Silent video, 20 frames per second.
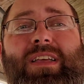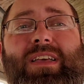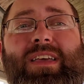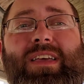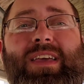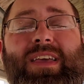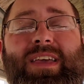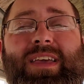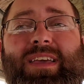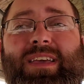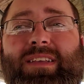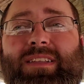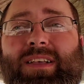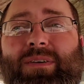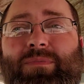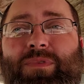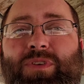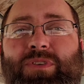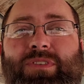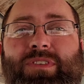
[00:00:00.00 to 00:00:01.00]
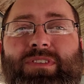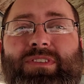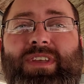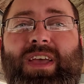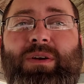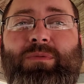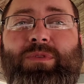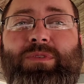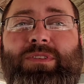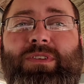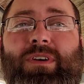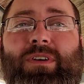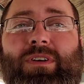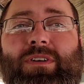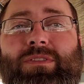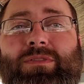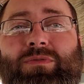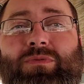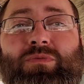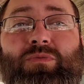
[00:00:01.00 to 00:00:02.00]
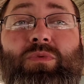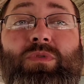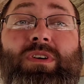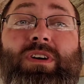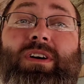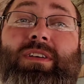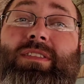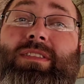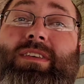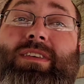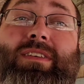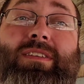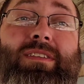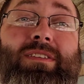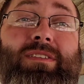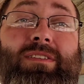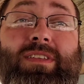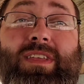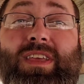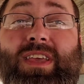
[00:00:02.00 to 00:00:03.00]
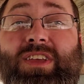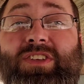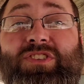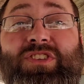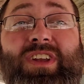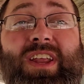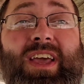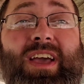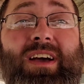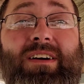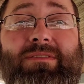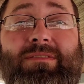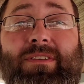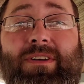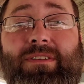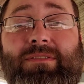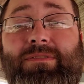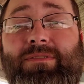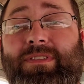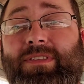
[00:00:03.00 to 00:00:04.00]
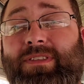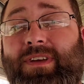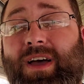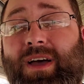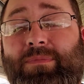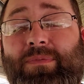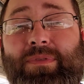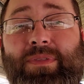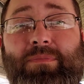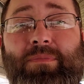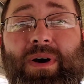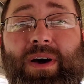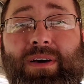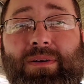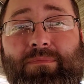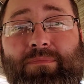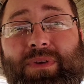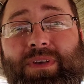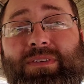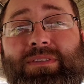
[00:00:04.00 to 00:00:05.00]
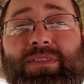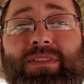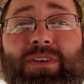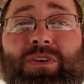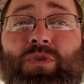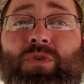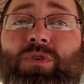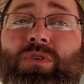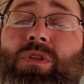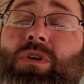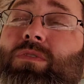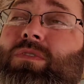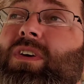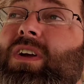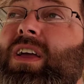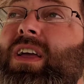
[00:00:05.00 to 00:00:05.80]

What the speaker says: and let me use this table saw. We'll cut the 1.5 off at the top of the bottom piece of the coilover,